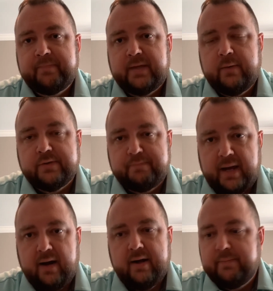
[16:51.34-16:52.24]
He was
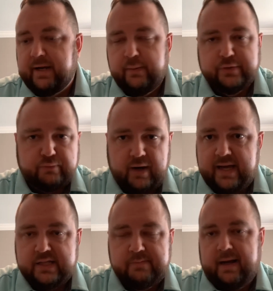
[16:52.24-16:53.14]
buried, but he was
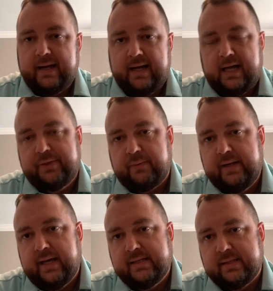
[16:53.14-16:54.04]
raised by God three
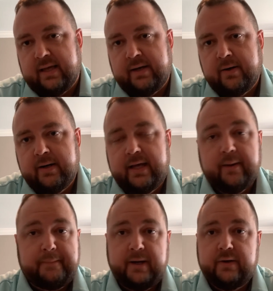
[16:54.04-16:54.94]
days later, and he
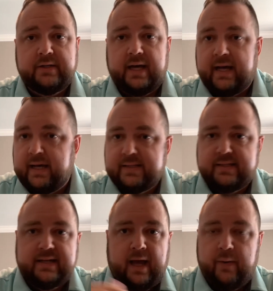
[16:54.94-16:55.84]
appeared to us,
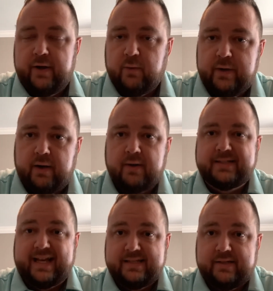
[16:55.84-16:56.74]
and now here we are
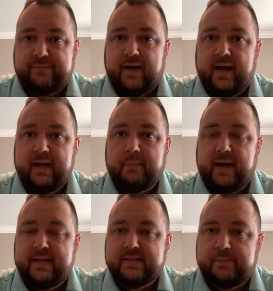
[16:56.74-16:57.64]
testifying about
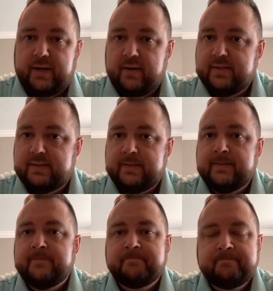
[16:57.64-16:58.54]
his appearance.
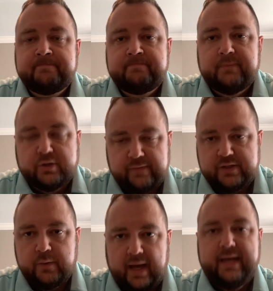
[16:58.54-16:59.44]
Those of
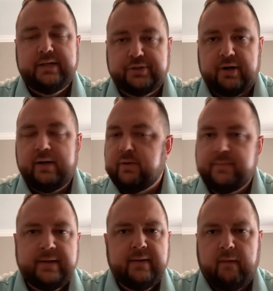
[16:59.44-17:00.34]
us who ate and drank with
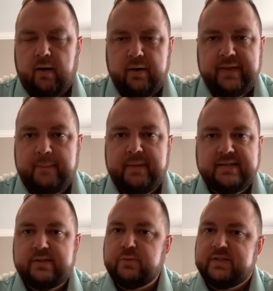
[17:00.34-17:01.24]
him, all of that
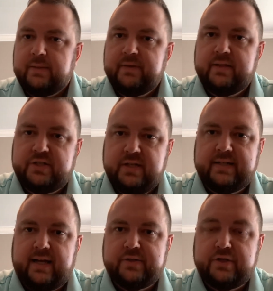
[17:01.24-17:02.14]
message was something the
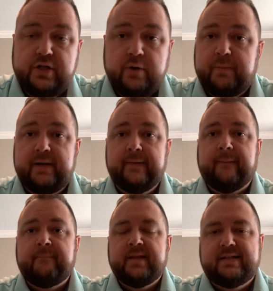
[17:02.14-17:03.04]
Gentiles knew, but
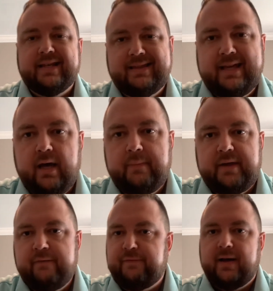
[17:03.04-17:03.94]
to them,
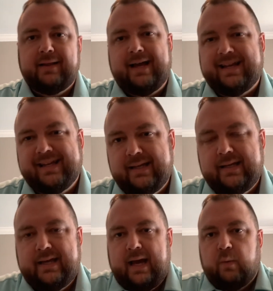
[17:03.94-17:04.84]
they felt like, yeah,